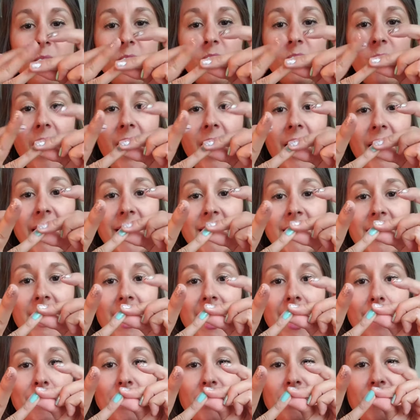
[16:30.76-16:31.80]
I
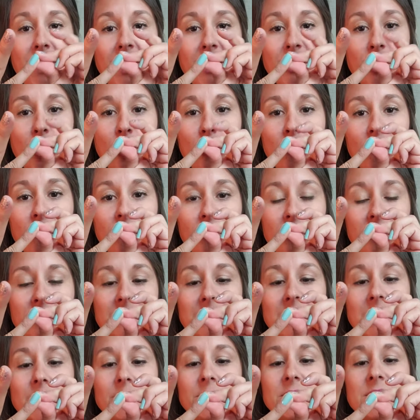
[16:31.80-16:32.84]
cap mine over the
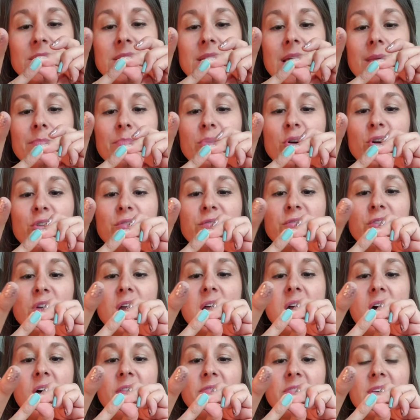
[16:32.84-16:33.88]
tips and
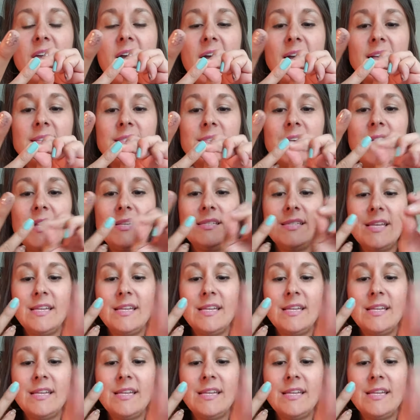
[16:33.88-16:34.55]
perforate off the excess.